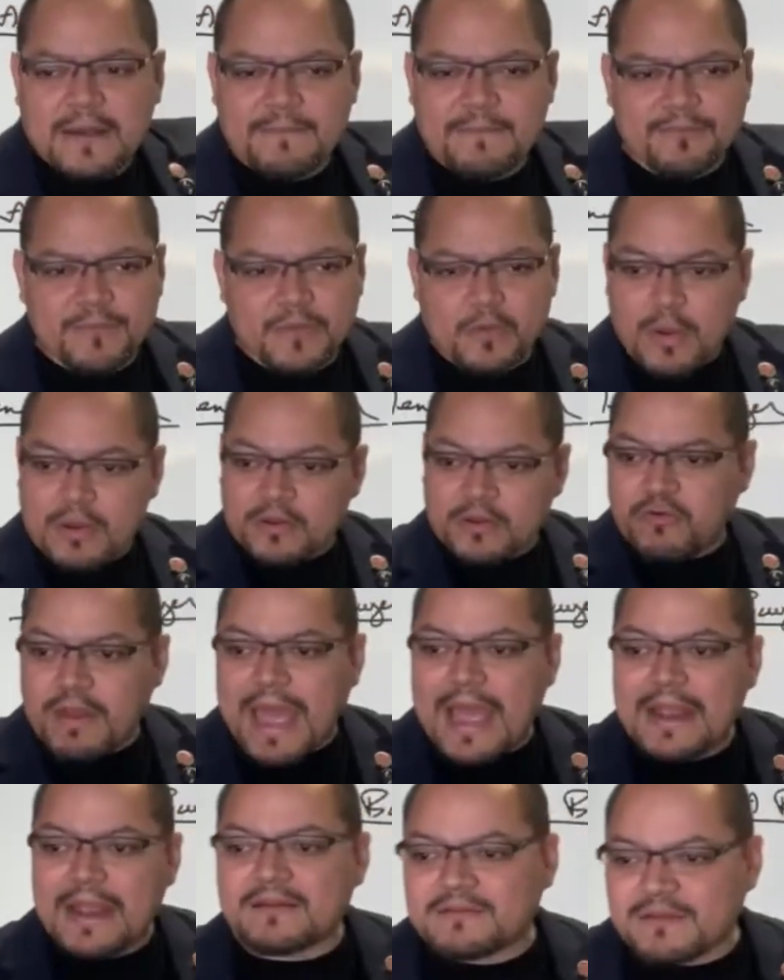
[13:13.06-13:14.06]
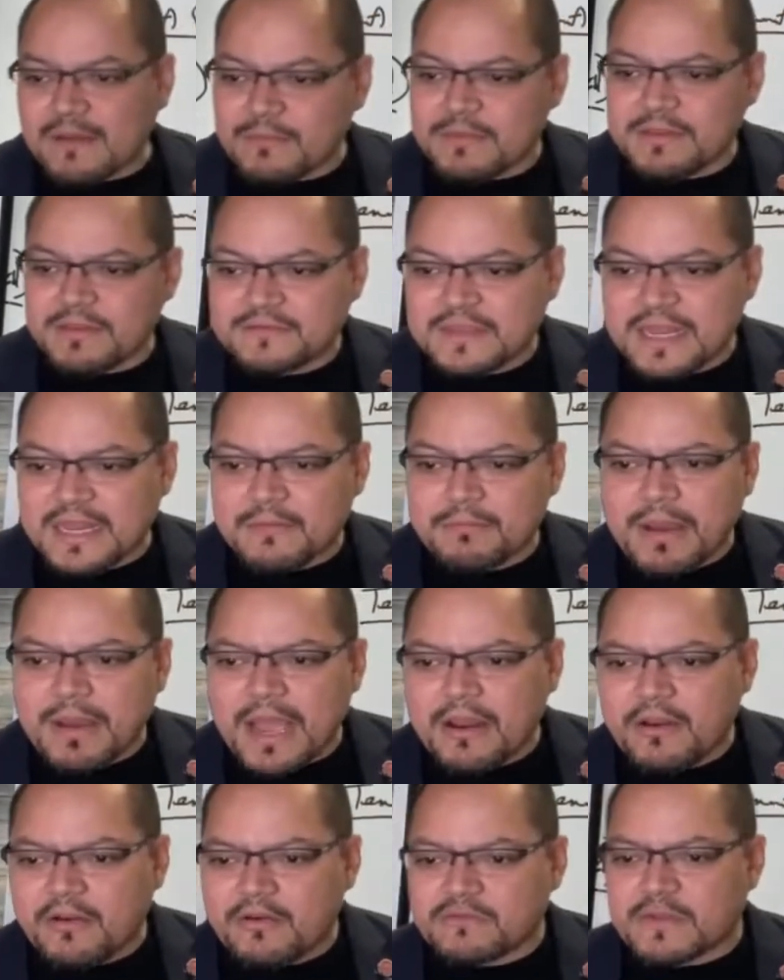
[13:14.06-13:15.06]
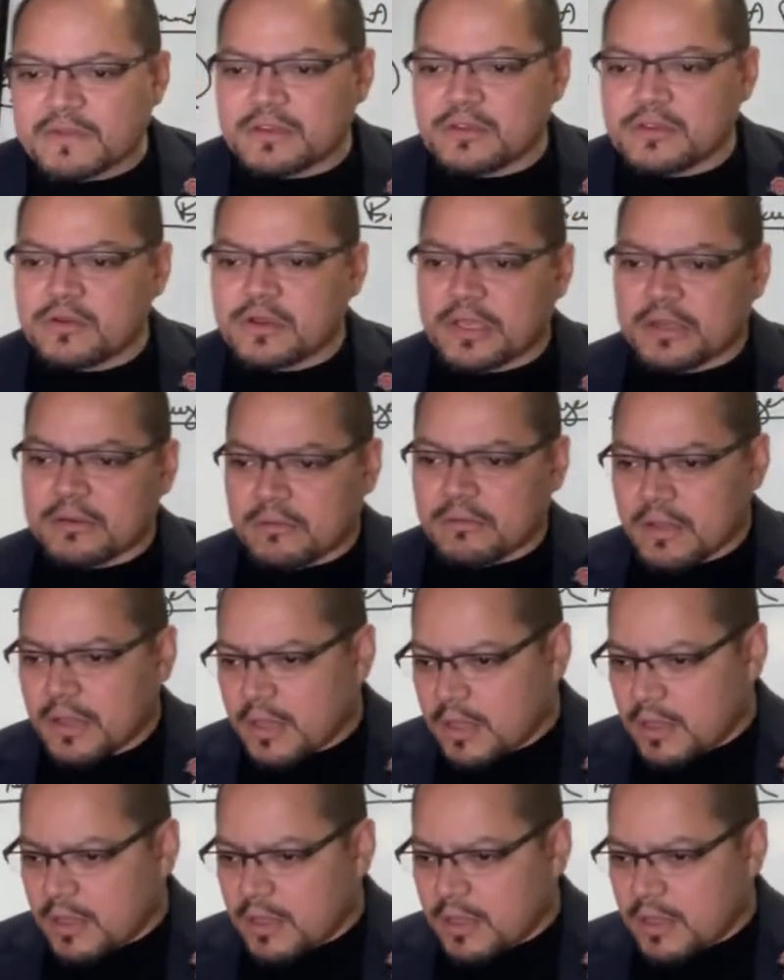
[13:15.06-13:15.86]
you attract some of these tenant buyers, and you can